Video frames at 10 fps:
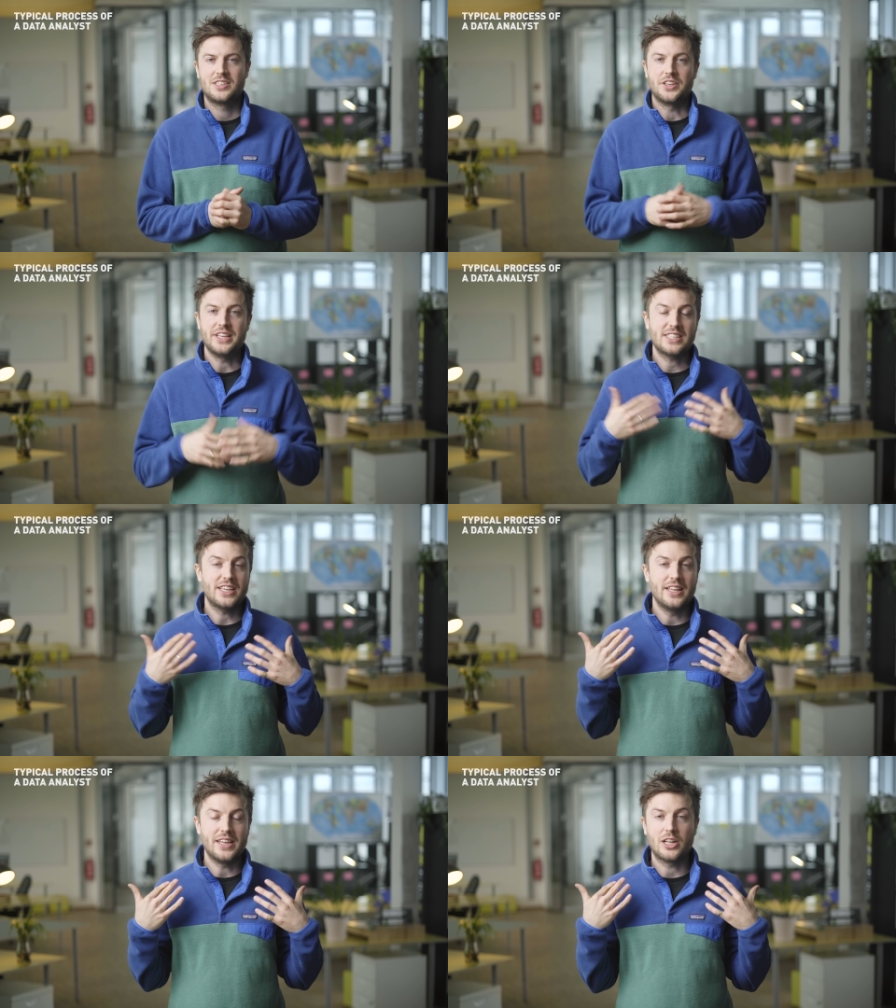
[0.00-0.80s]
So this
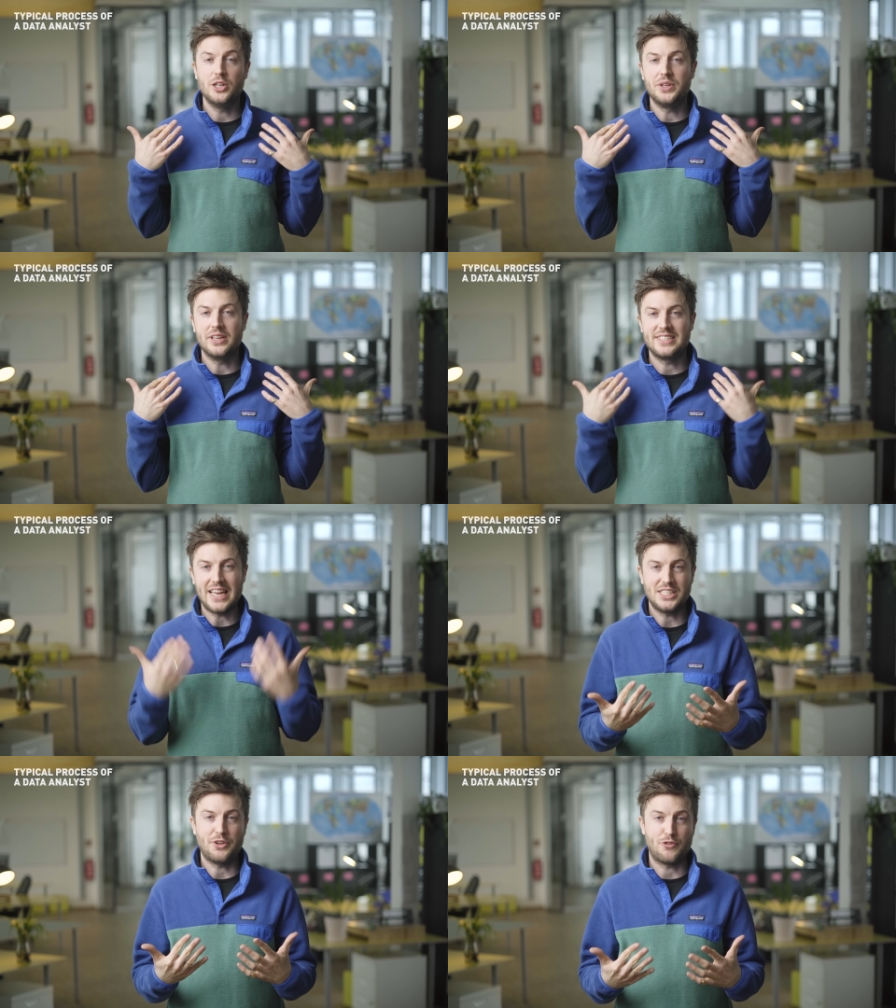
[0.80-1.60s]
can include
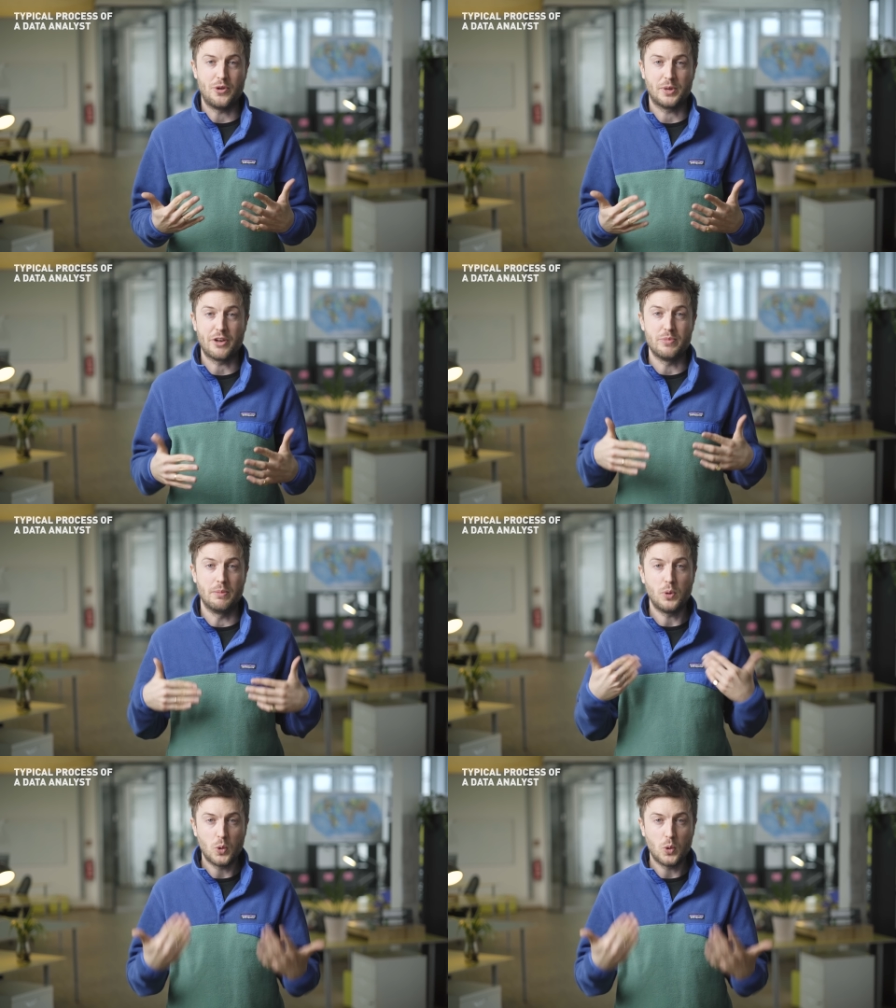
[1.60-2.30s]
data from government